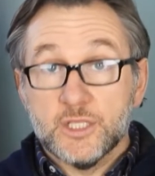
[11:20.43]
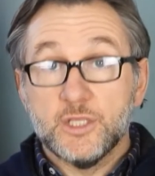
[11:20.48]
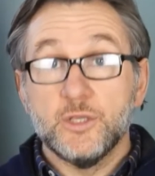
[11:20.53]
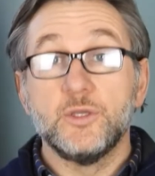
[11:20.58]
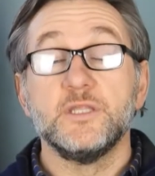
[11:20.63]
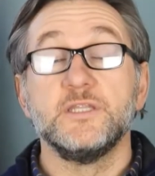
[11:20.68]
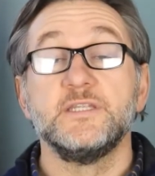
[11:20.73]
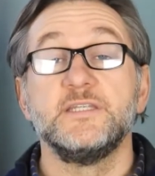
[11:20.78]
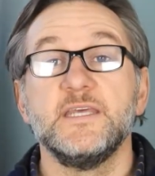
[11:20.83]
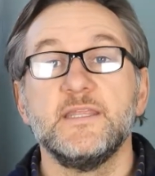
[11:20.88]

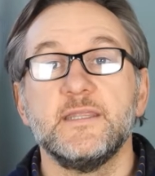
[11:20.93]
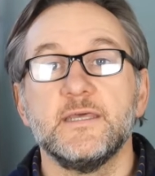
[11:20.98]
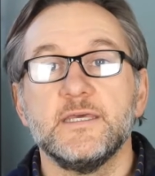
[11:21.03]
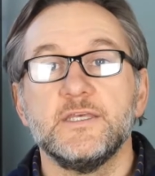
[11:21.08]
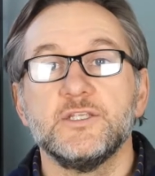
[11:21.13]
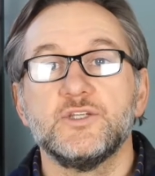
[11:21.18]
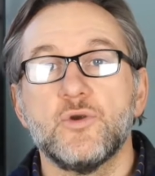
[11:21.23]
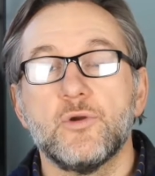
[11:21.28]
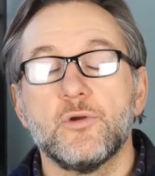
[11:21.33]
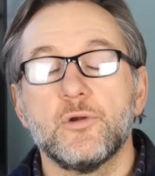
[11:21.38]
You can see the
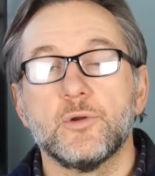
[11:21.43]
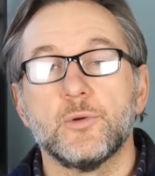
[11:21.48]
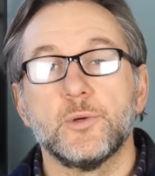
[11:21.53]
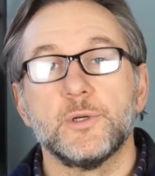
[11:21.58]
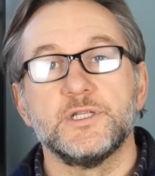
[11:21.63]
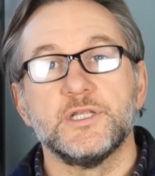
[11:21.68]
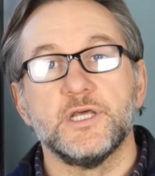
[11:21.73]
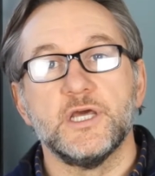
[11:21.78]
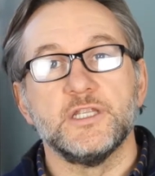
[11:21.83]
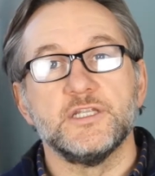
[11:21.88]
historical
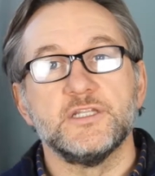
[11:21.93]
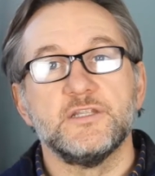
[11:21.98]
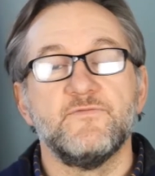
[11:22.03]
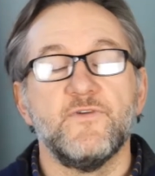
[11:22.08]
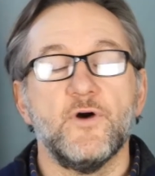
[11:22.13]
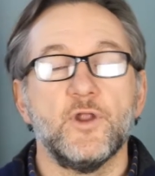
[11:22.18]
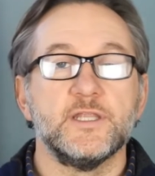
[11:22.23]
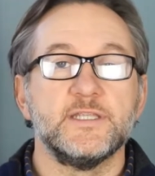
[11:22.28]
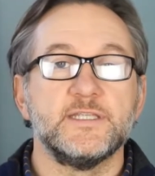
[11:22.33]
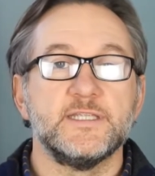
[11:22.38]
returns, the
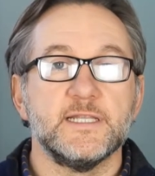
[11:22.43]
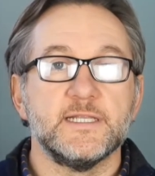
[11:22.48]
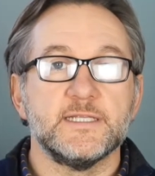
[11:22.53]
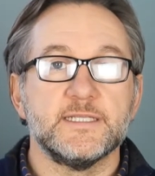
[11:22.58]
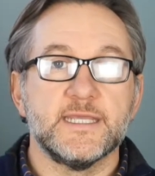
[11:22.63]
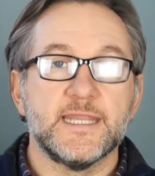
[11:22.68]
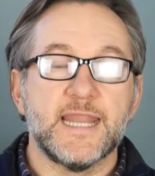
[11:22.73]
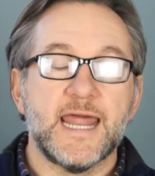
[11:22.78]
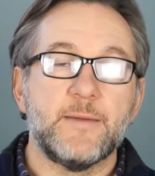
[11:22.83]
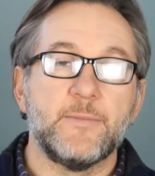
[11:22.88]

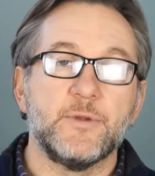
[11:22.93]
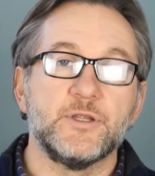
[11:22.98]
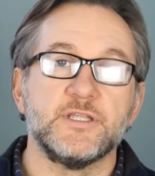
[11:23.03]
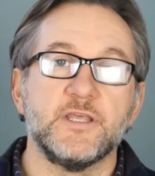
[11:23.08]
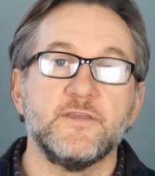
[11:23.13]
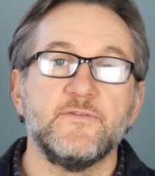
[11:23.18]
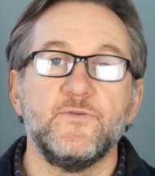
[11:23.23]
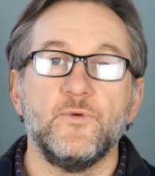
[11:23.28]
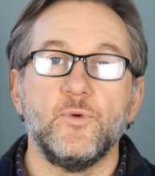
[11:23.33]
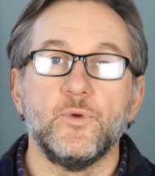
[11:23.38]
volatility and how much
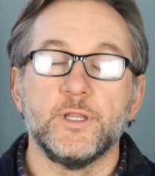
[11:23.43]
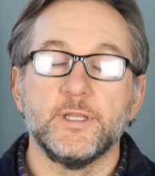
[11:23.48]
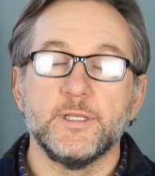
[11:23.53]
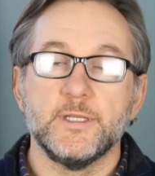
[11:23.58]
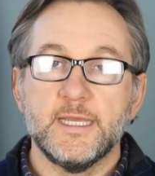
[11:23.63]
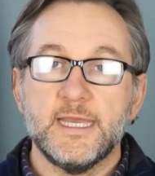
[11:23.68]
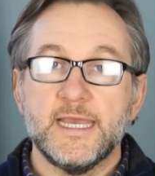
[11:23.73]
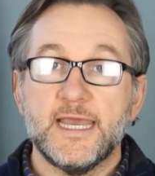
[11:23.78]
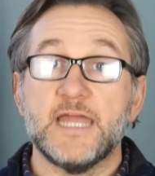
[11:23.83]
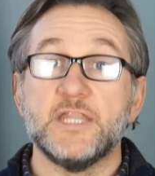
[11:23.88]
they've fallen.